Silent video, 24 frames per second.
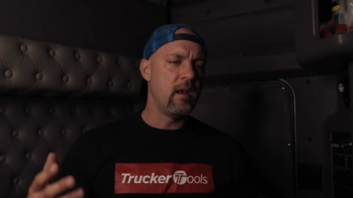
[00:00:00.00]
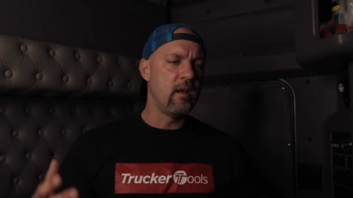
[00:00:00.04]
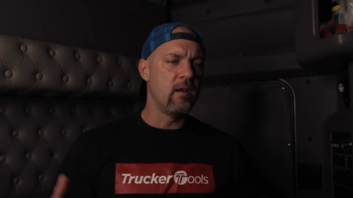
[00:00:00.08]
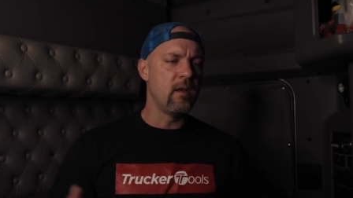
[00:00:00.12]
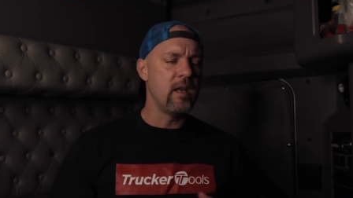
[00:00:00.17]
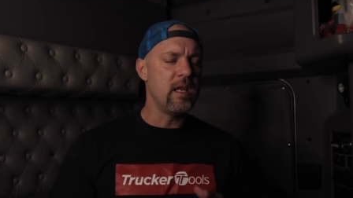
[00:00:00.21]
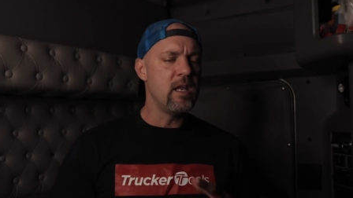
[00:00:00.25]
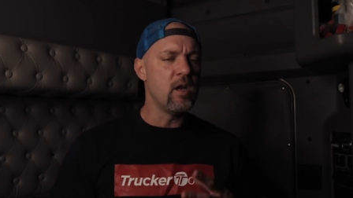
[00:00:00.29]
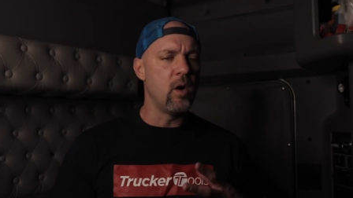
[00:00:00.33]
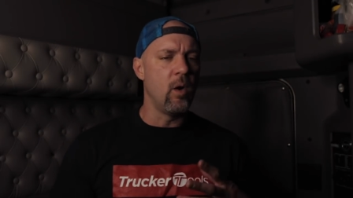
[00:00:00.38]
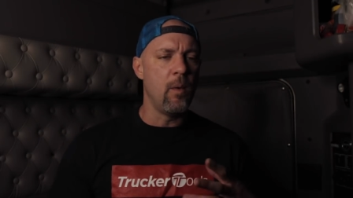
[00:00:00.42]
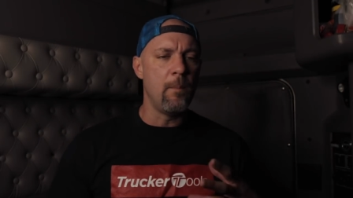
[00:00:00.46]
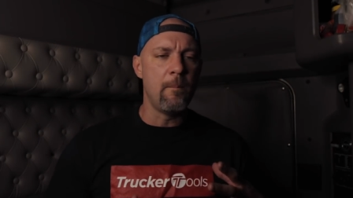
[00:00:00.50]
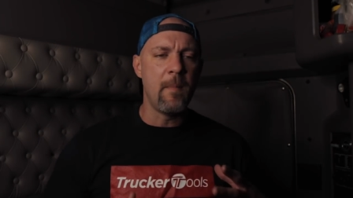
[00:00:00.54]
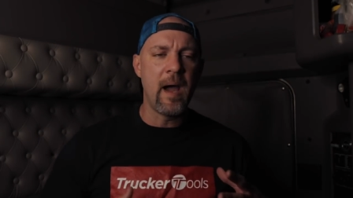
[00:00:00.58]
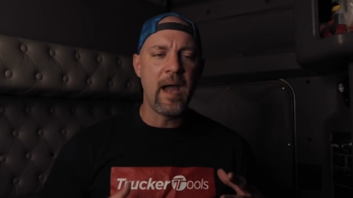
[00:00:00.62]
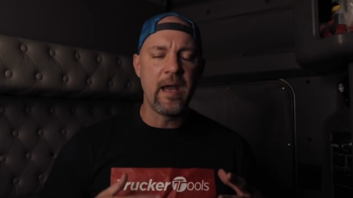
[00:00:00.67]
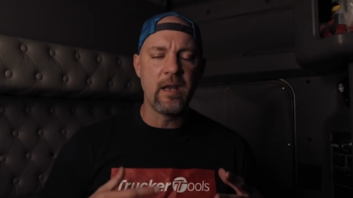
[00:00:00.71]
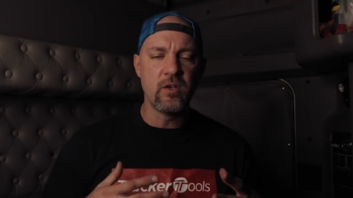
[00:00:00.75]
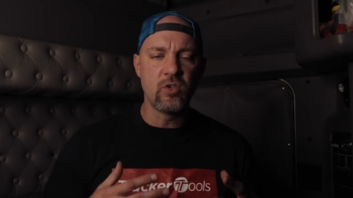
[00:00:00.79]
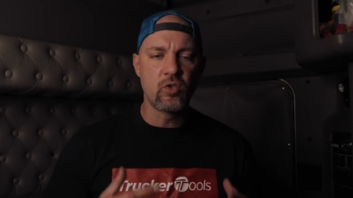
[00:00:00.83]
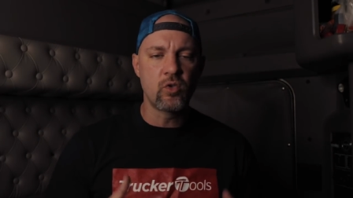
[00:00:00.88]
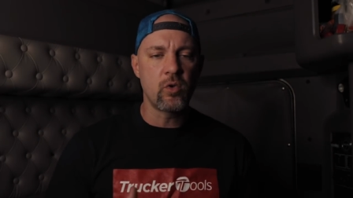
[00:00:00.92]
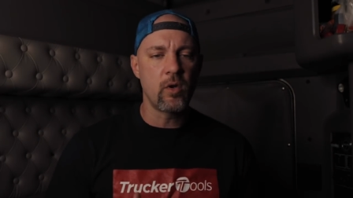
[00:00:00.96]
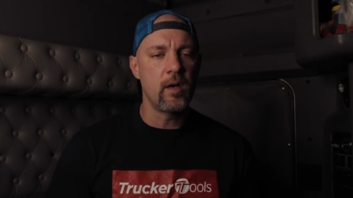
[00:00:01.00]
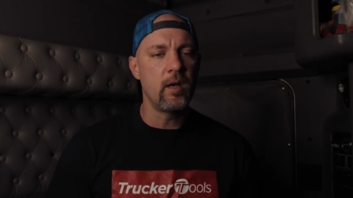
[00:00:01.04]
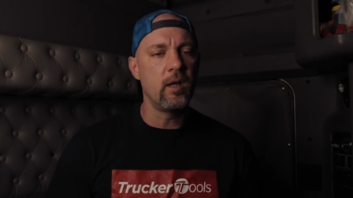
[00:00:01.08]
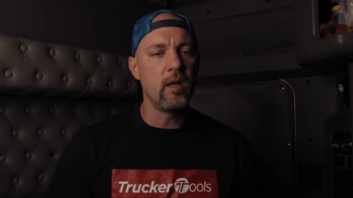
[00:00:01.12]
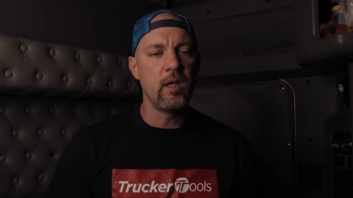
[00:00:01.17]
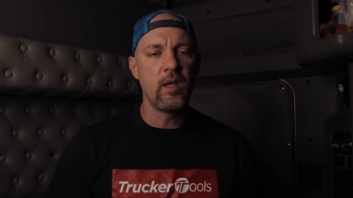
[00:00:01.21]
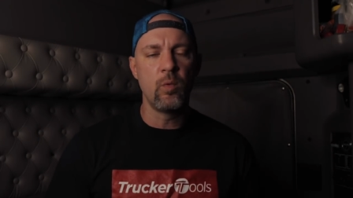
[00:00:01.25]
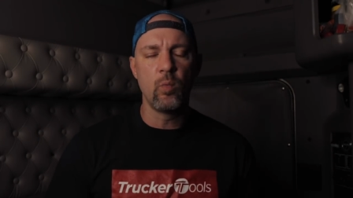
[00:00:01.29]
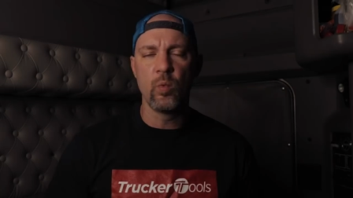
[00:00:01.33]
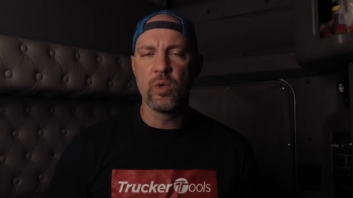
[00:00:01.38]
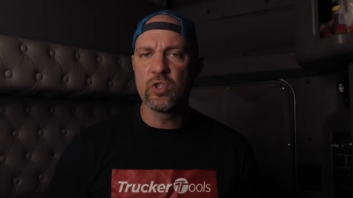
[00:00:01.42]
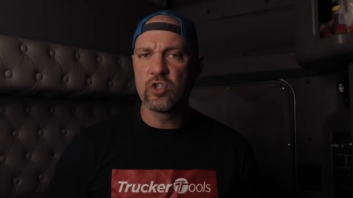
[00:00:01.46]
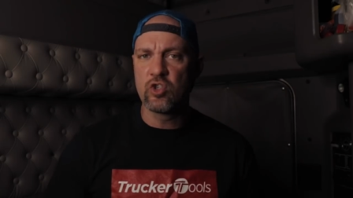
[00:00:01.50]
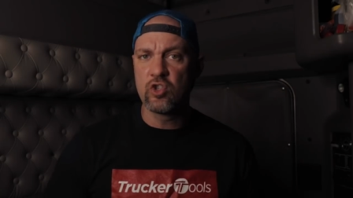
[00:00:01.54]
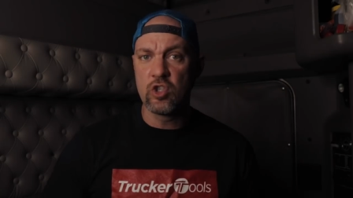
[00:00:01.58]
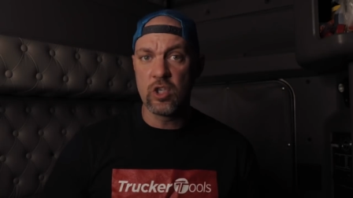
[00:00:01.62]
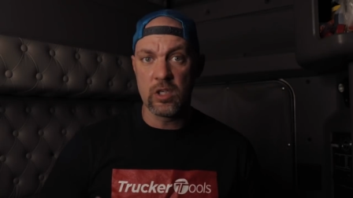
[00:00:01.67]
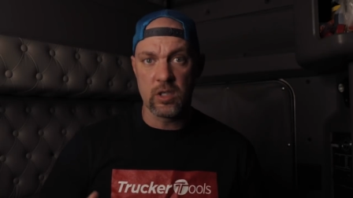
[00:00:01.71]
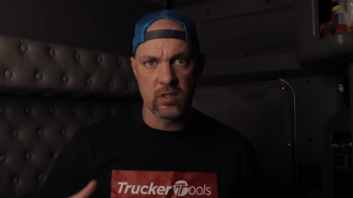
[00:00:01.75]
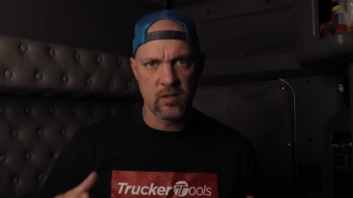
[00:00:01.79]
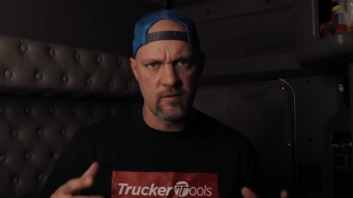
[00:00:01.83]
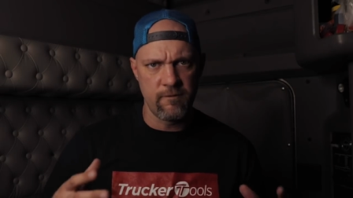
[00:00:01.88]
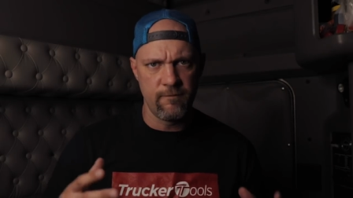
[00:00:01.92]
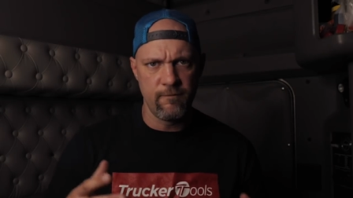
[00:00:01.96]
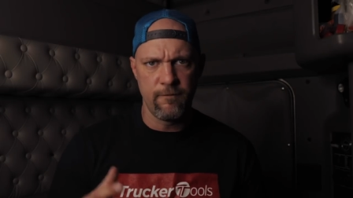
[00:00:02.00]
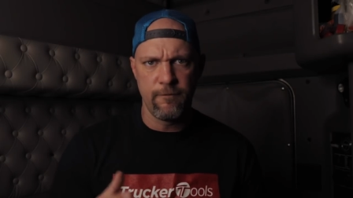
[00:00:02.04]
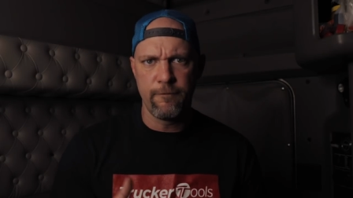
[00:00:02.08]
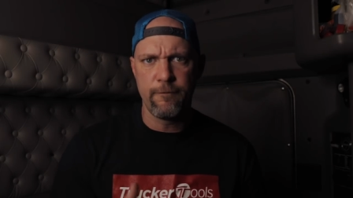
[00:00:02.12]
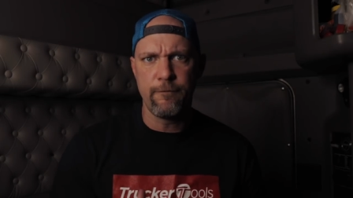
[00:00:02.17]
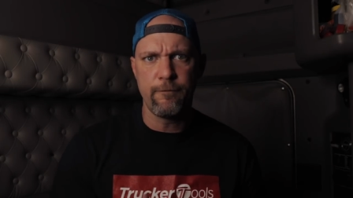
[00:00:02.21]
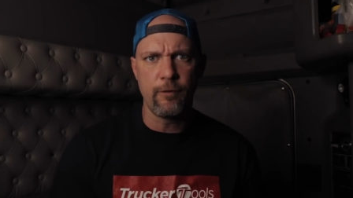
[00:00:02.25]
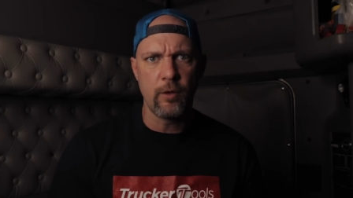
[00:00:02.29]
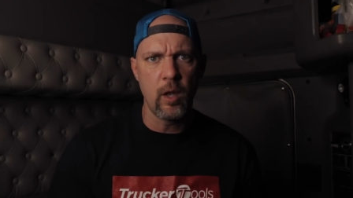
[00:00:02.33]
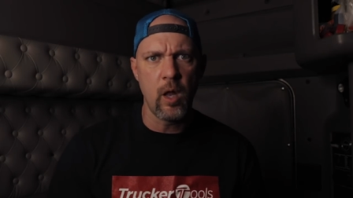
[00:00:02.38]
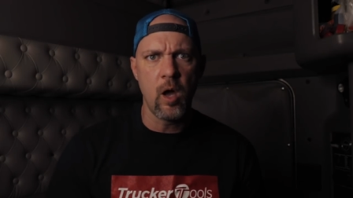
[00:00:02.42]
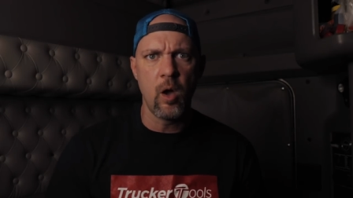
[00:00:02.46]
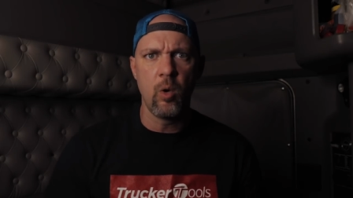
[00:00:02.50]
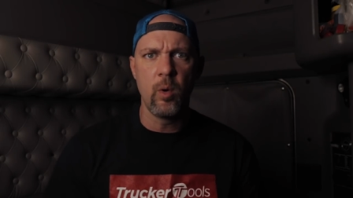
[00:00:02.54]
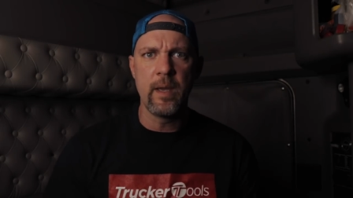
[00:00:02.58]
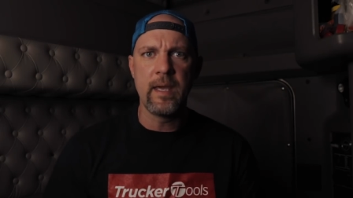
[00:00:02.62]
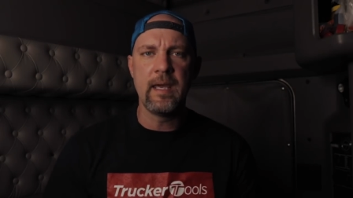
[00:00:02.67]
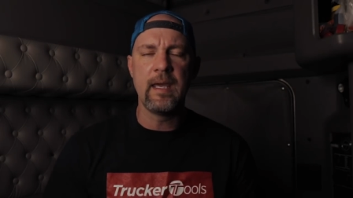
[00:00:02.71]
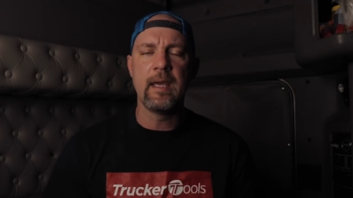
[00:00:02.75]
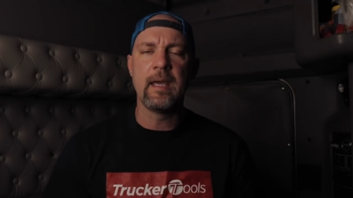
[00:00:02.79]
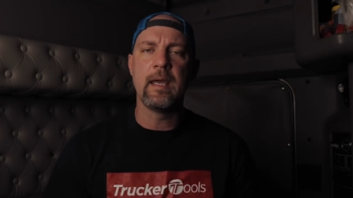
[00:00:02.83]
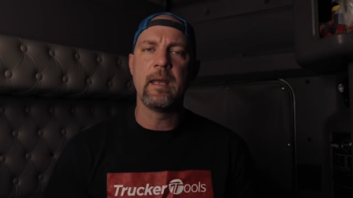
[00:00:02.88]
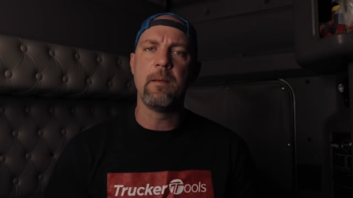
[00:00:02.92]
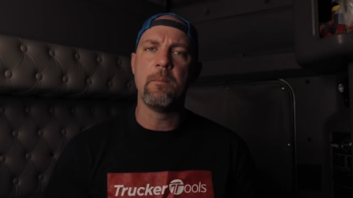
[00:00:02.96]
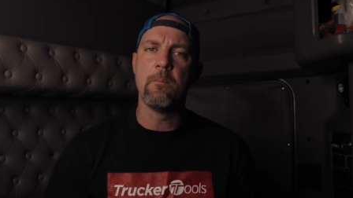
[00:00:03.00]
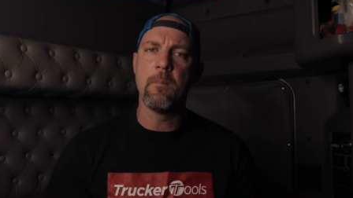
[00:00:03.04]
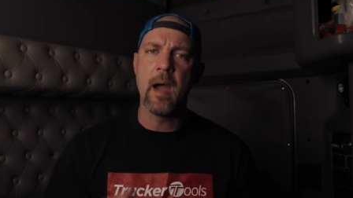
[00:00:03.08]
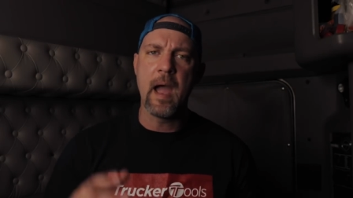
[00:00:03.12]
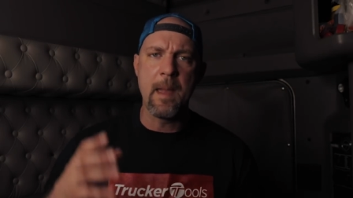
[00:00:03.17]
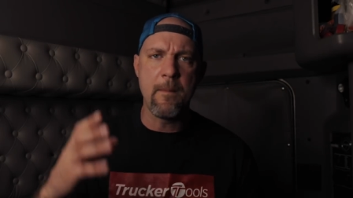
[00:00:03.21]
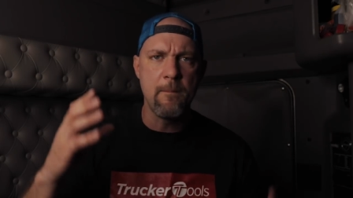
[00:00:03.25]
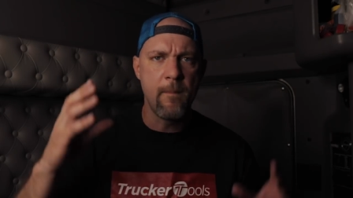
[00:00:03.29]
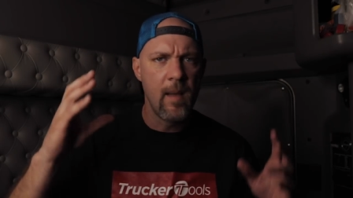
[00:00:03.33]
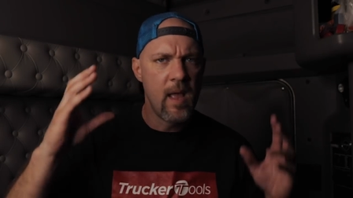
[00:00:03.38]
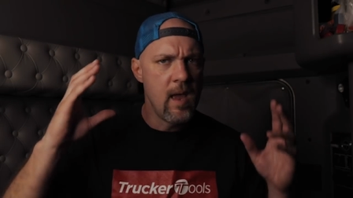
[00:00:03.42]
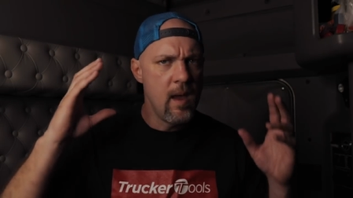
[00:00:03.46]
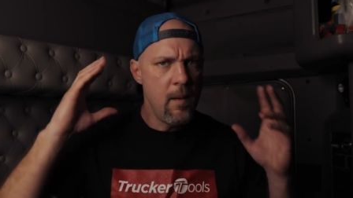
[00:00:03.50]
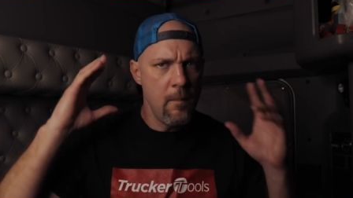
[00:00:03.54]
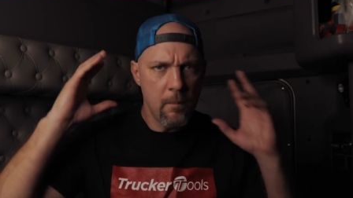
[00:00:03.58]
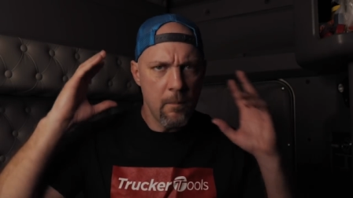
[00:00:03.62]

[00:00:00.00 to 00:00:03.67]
and you know, my adrenaline was just flowing and my